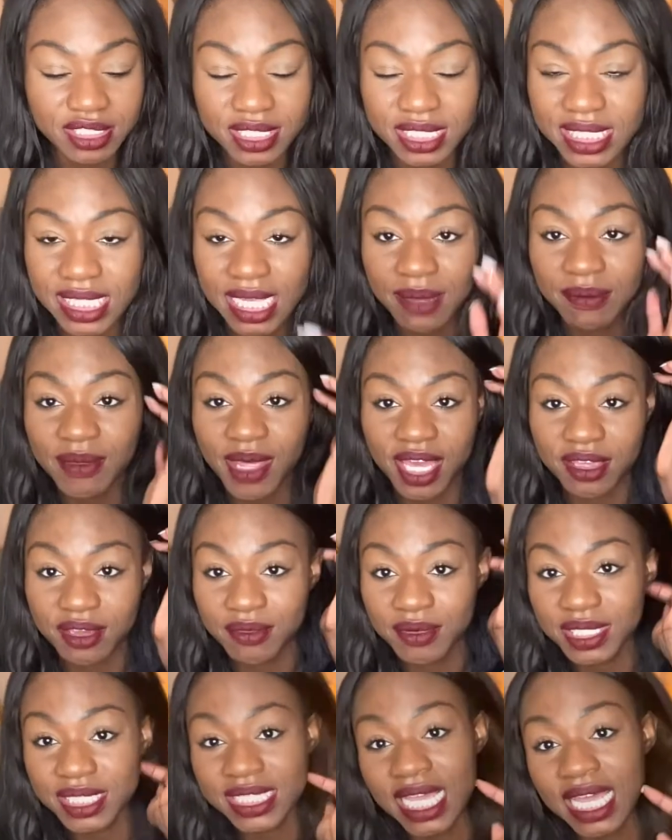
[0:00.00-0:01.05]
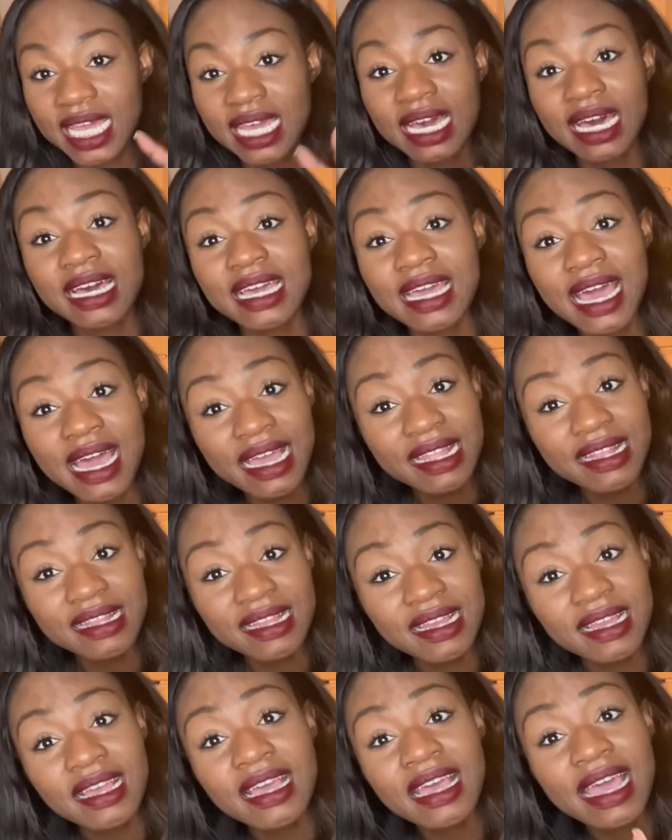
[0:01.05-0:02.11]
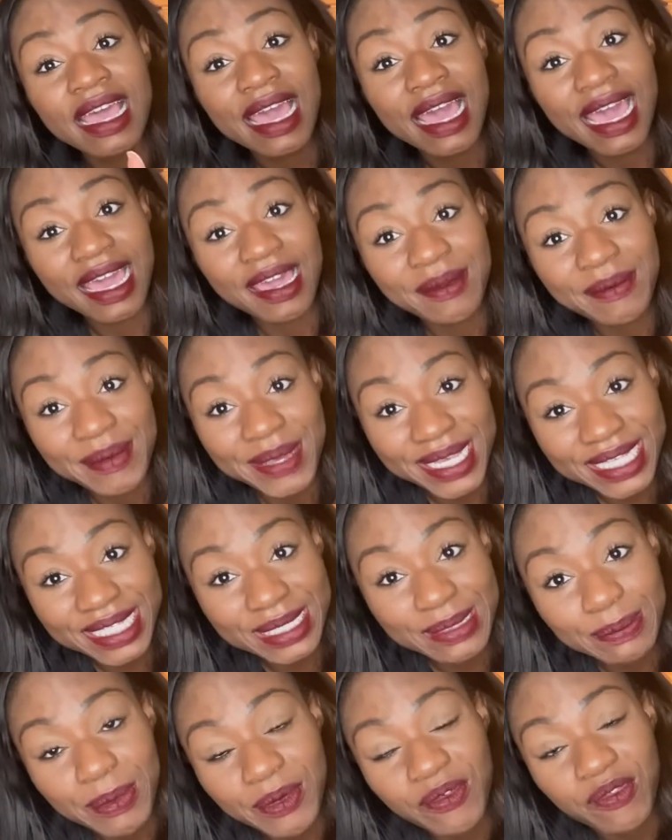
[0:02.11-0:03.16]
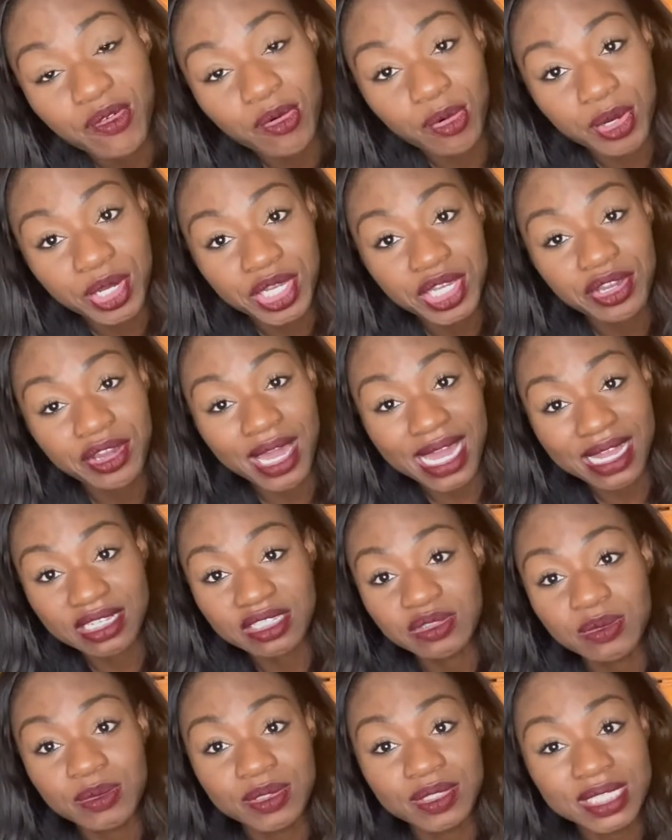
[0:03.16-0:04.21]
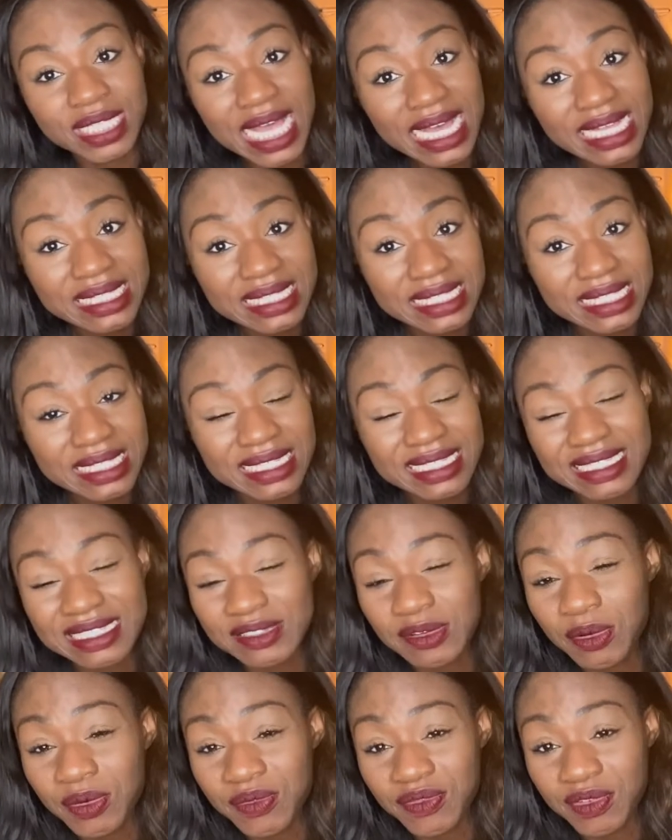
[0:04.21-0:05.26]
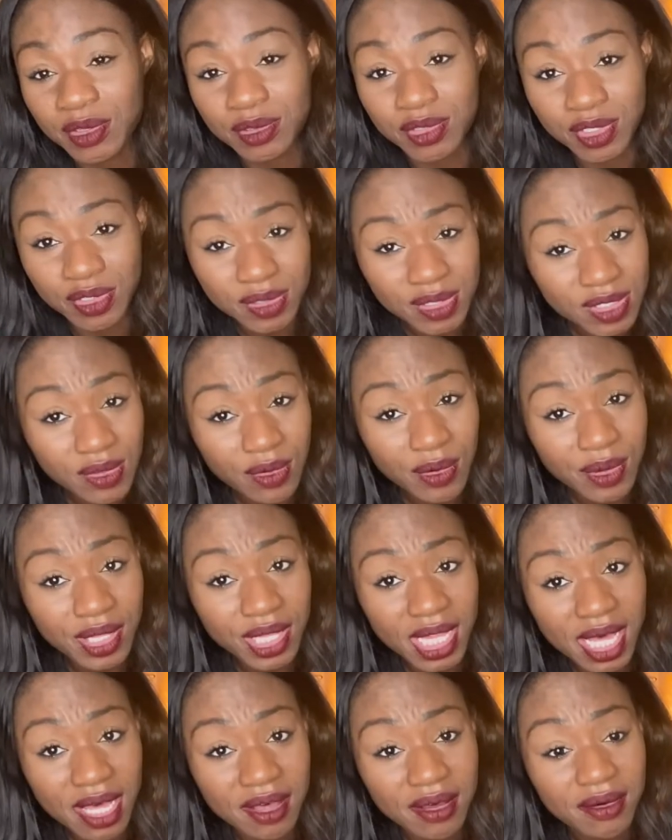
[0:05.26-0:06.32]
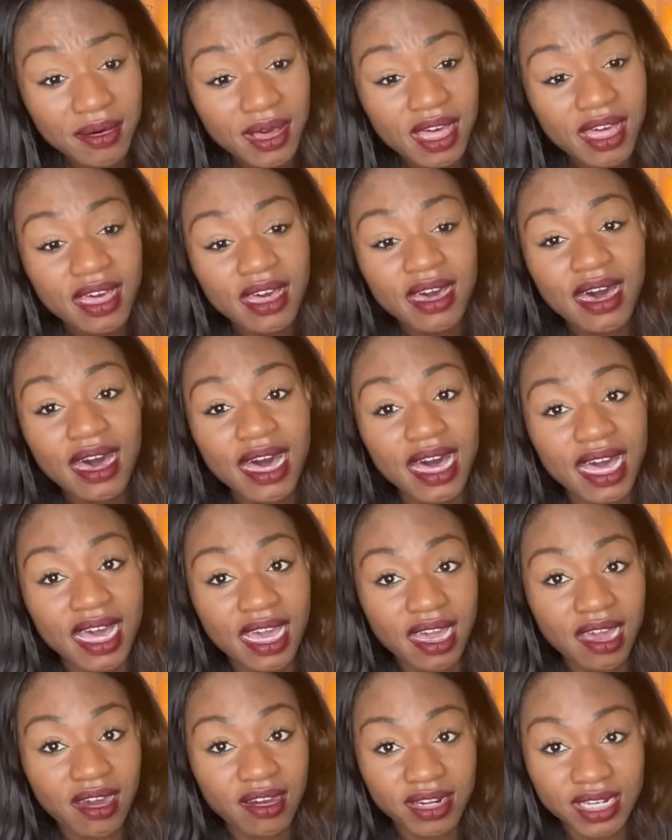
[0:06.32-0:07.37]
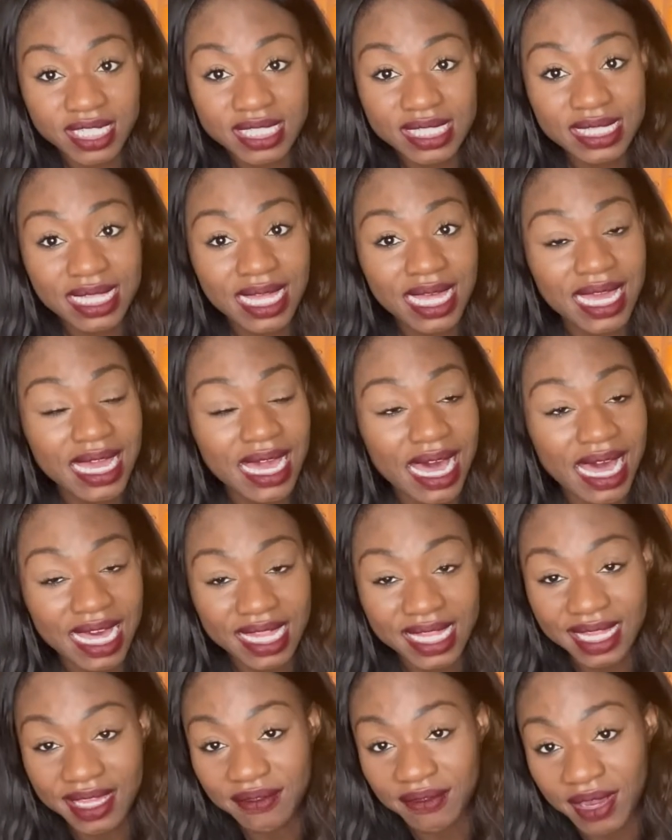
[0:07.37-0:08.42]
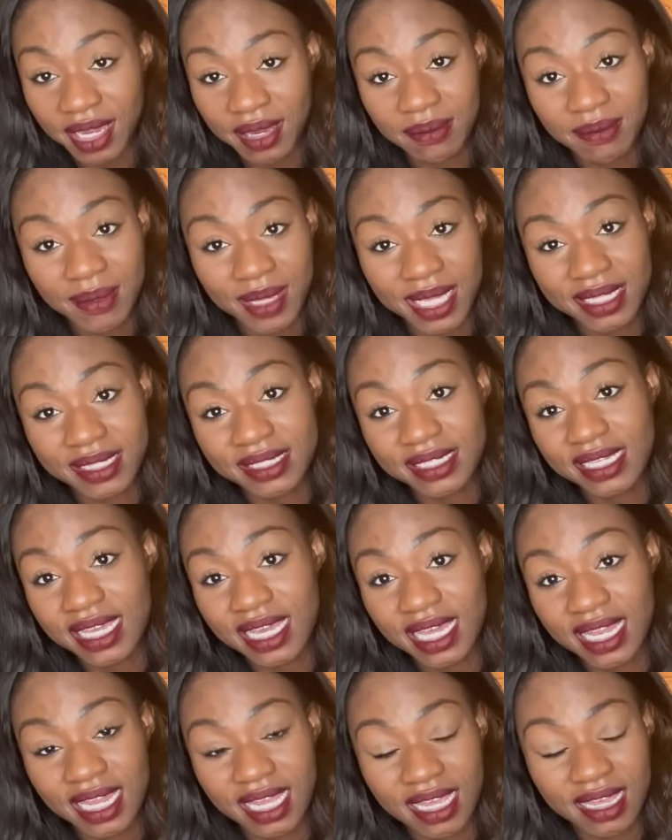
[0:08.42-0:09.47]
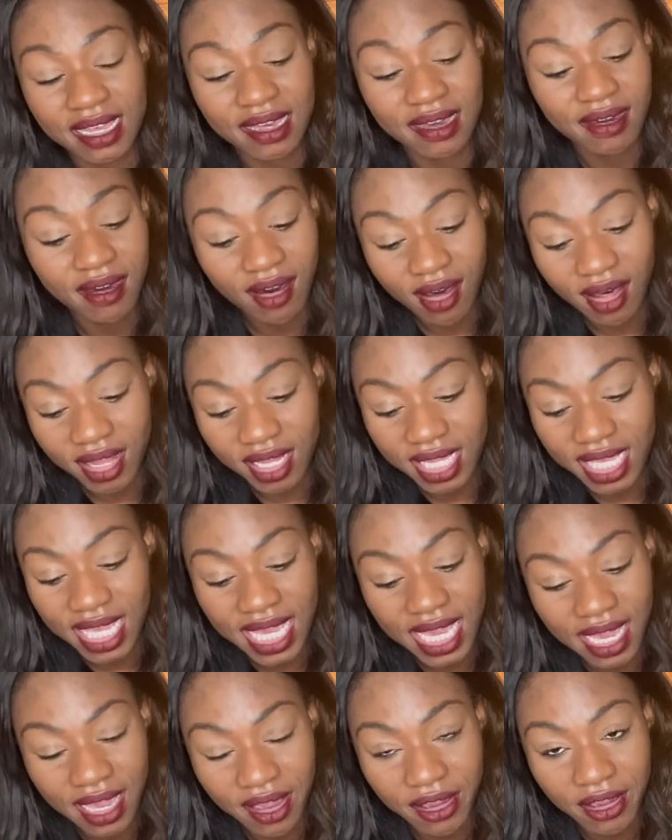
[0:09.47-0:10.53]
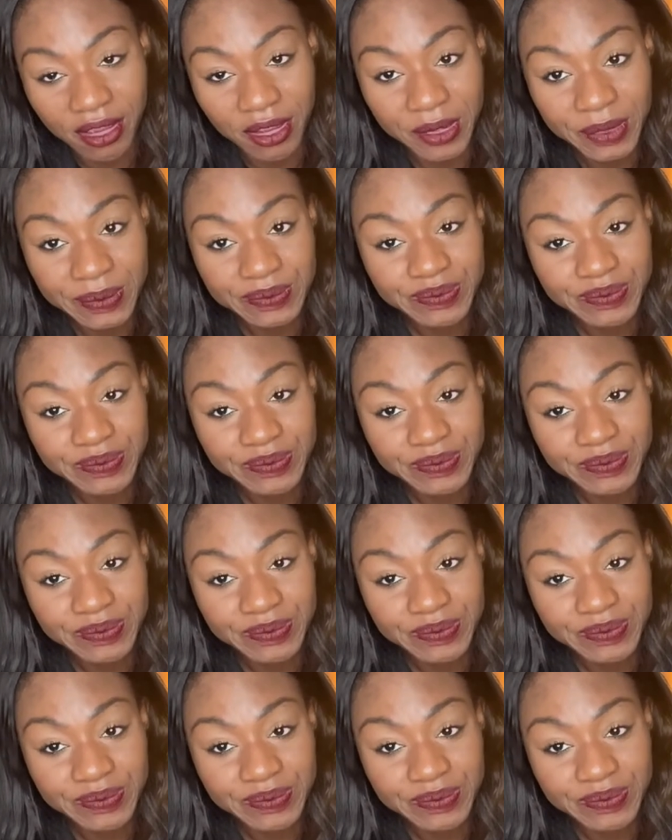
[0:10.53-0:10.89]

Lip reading: exam that you would take again 8 weeks before your actual test. So if you do score low, I honestly highly recommend getting Collier